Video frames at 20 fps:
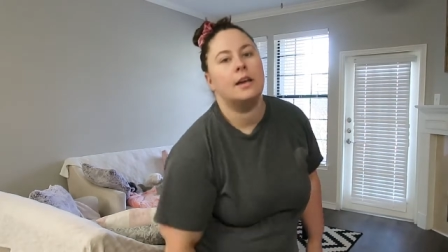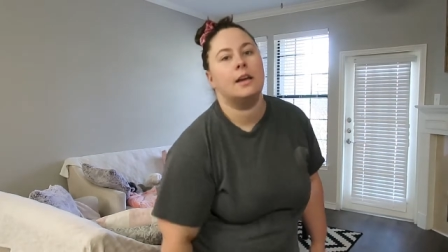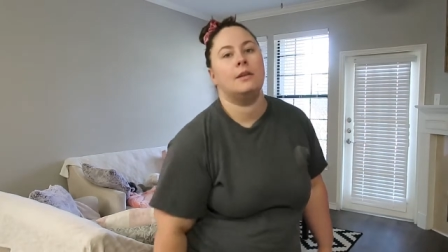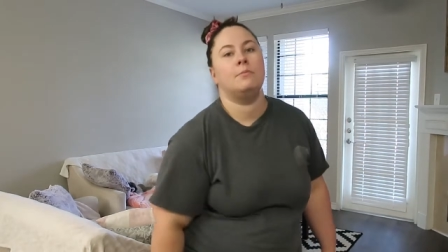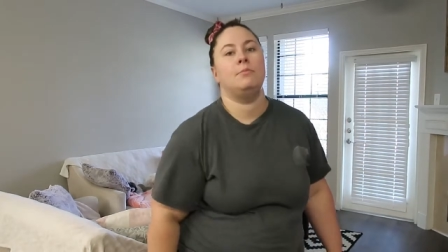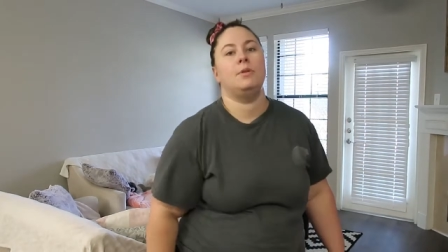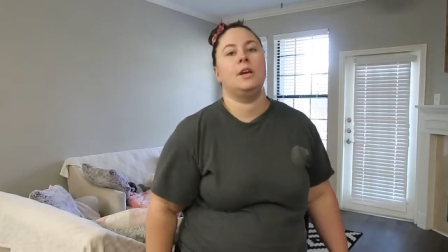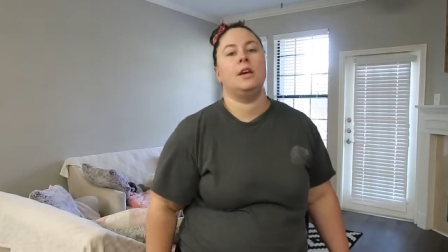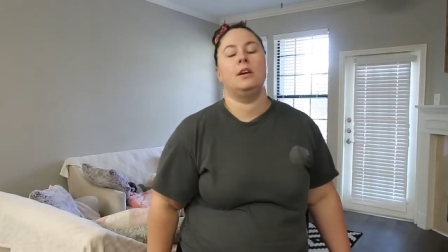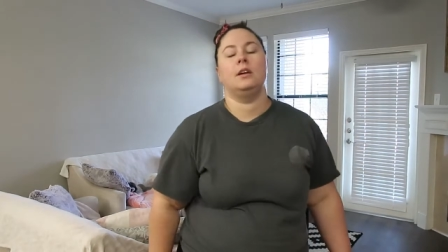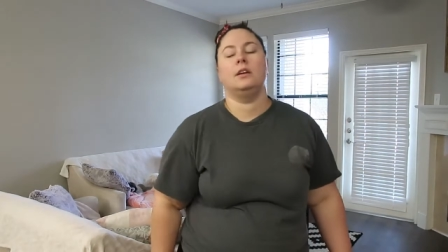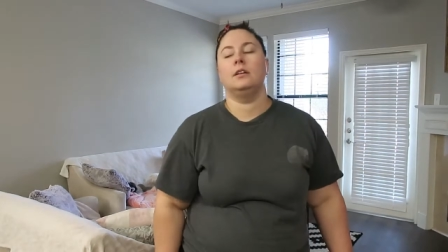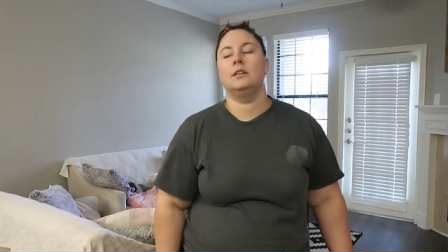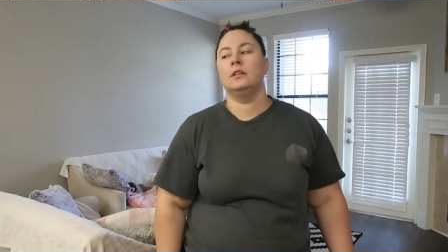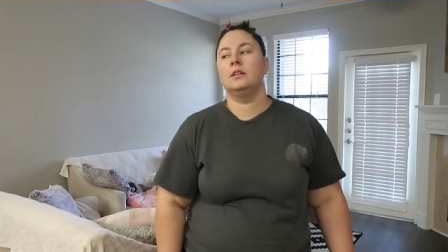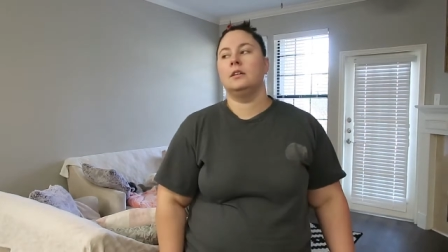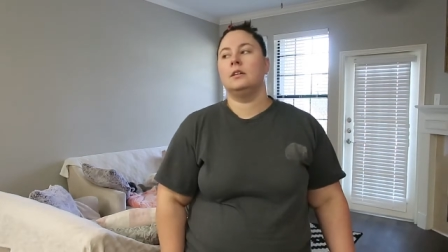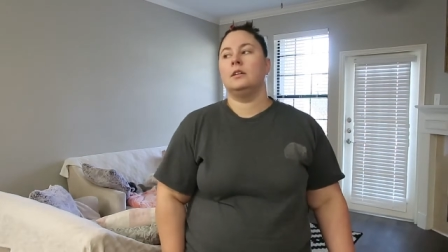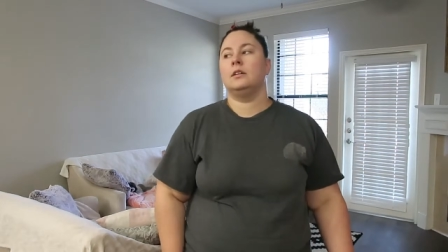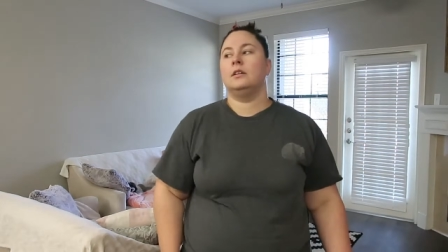and being
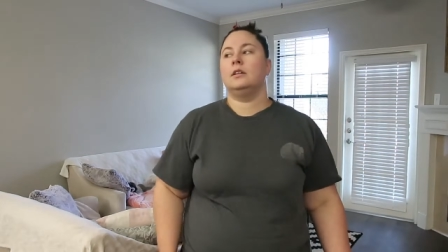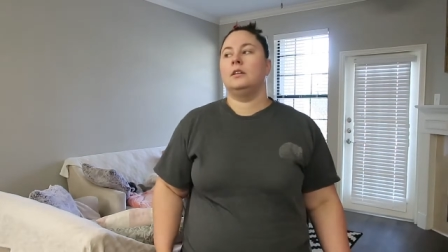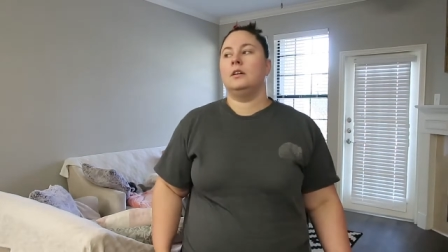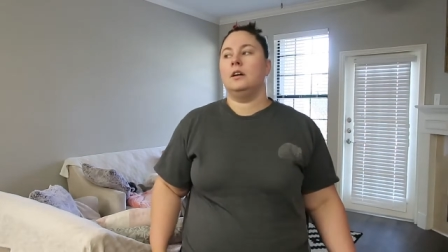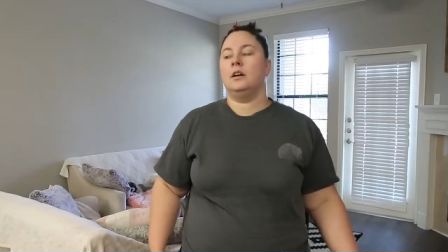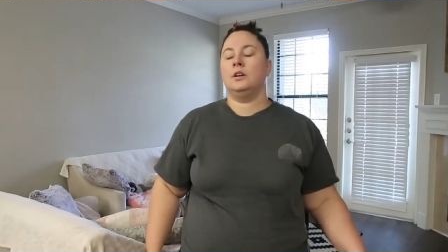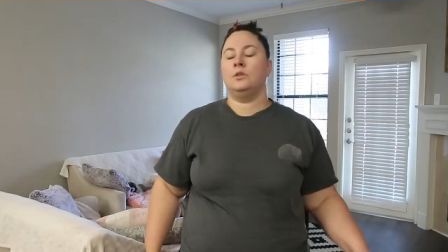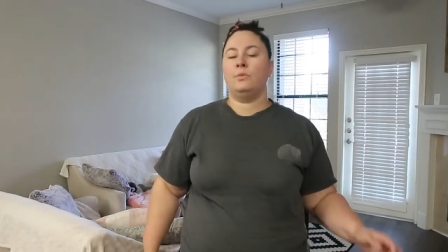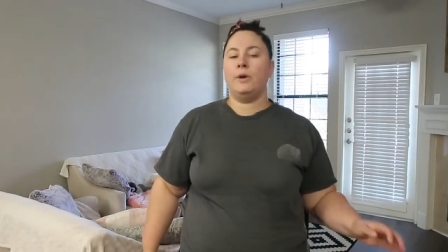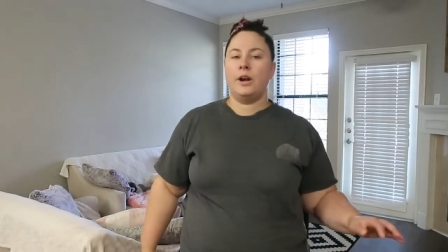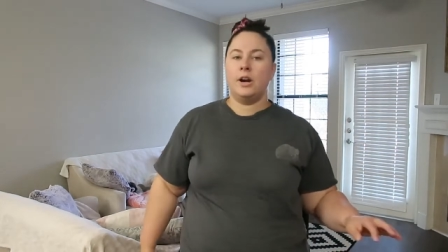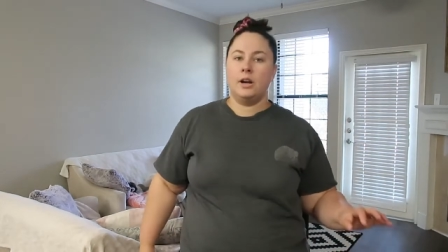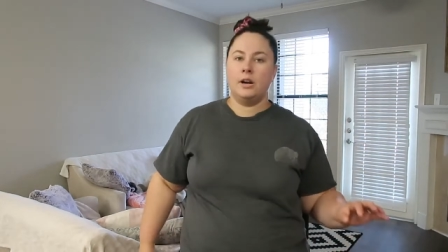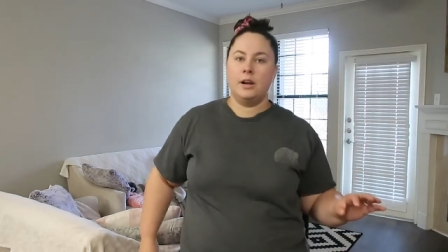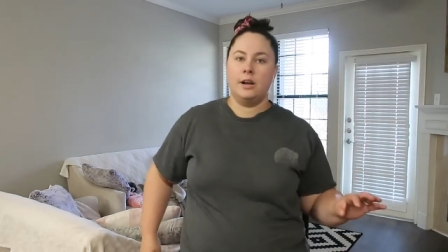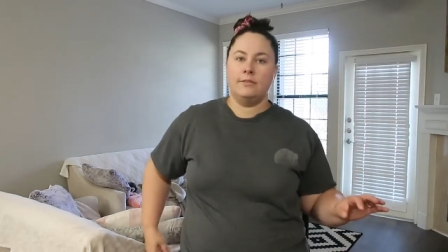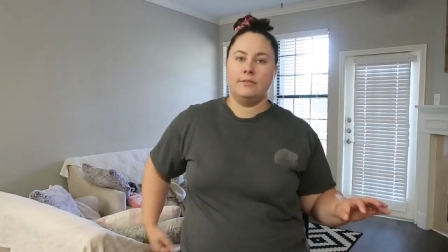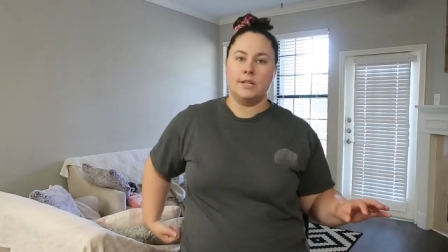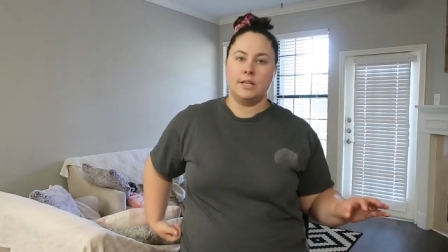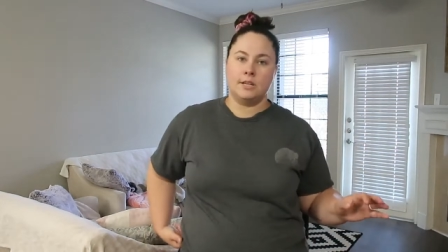
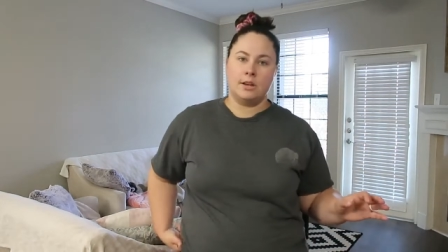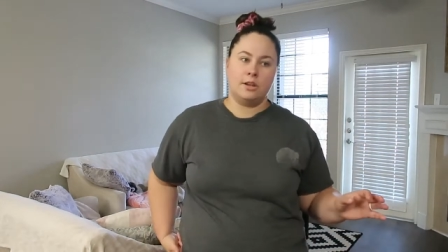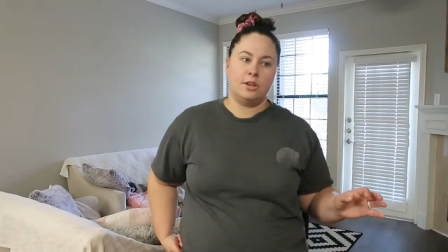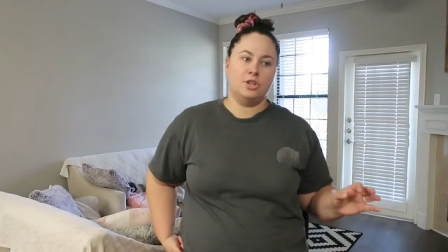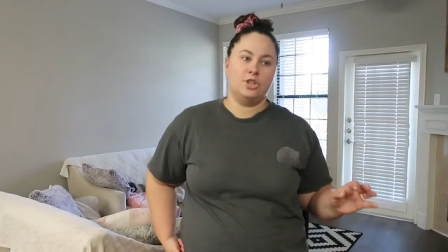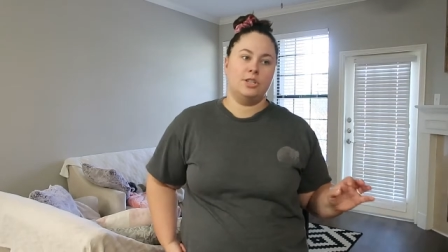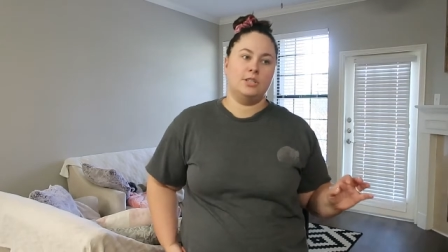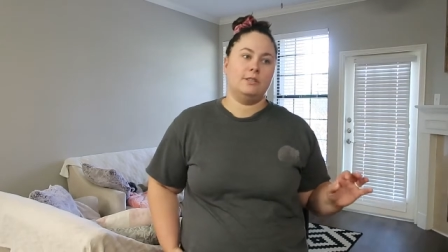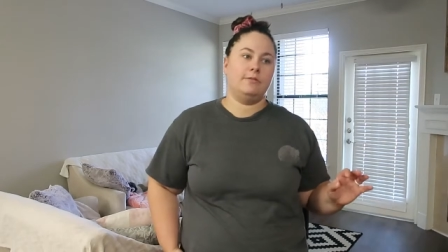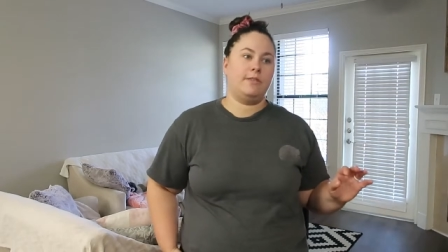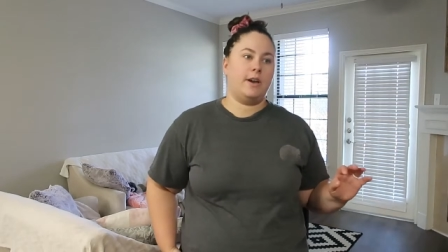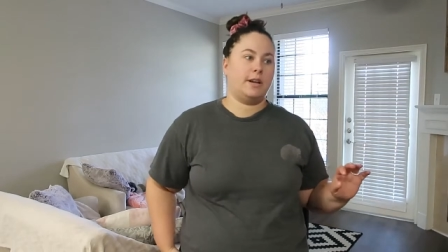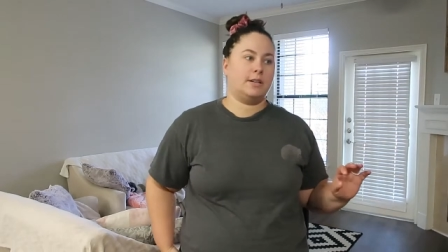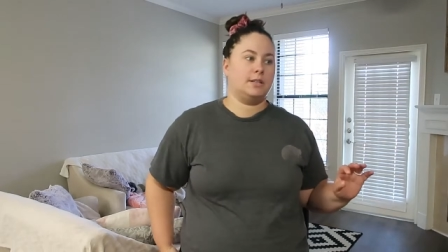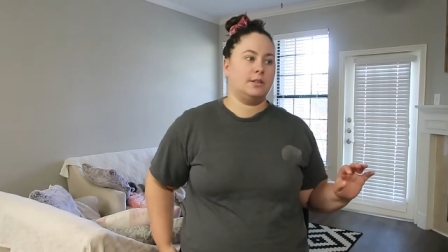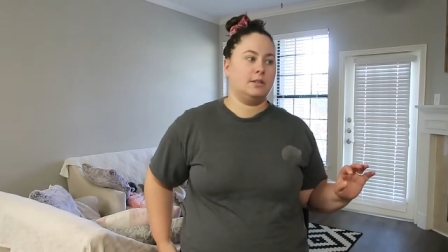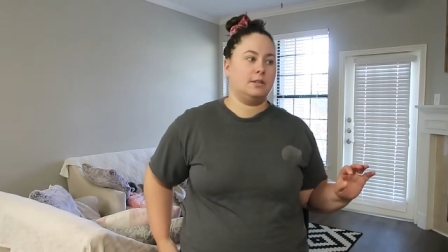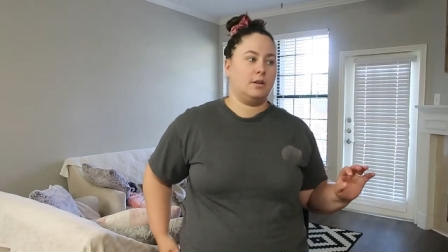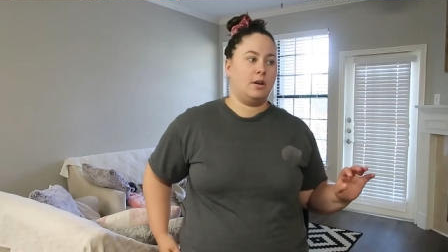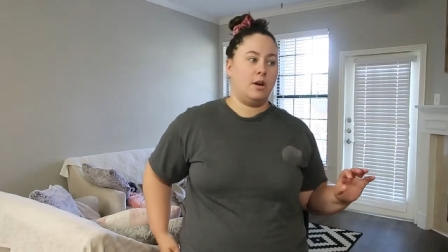aware of technology's
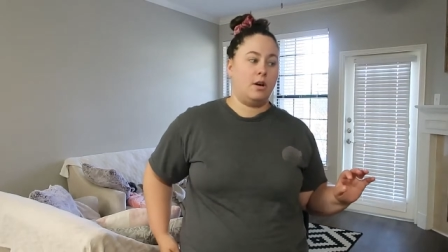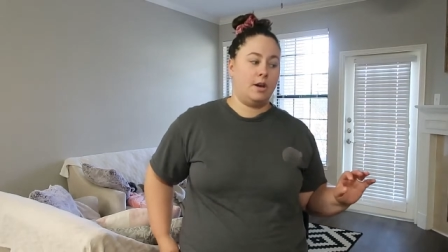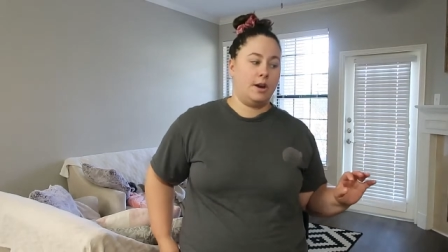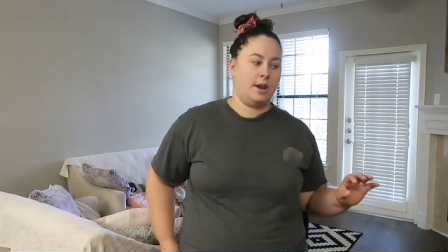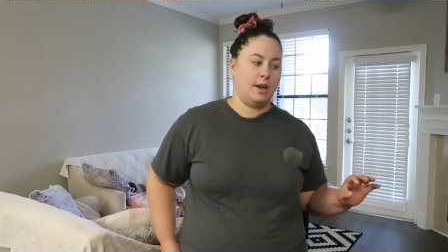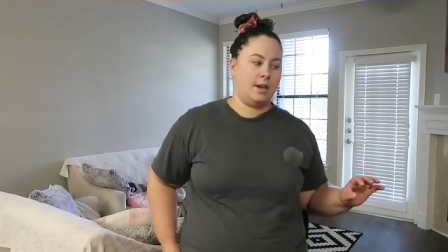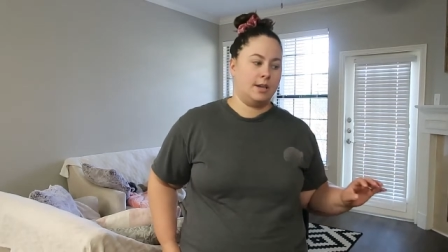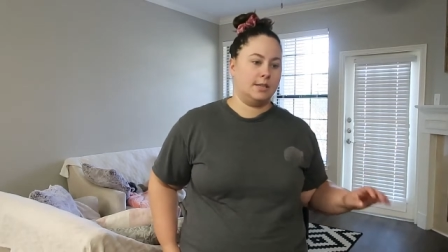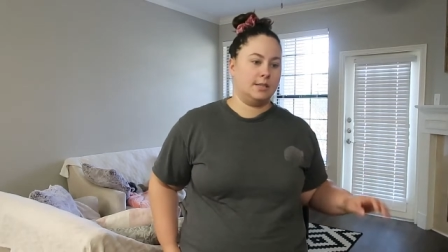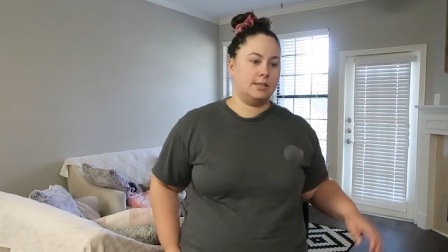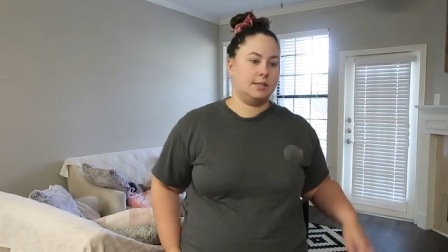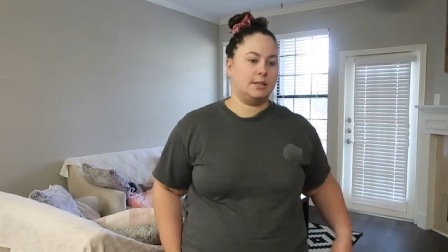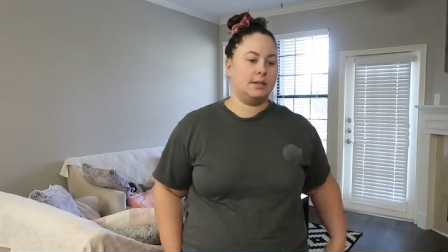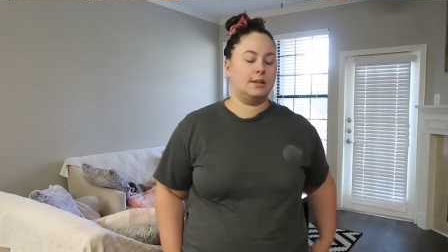effect on us.